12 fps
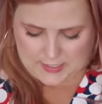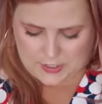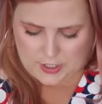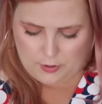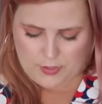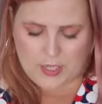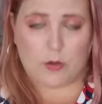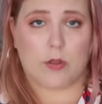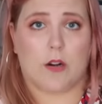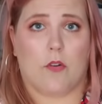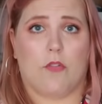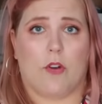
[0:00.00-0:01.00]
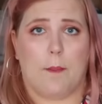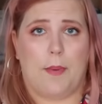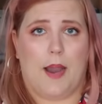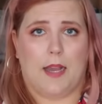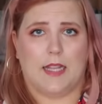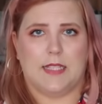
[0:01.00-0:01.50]
got two cute little front
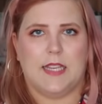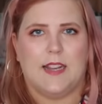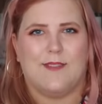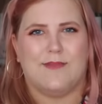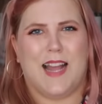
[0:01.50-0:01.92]
pockets here.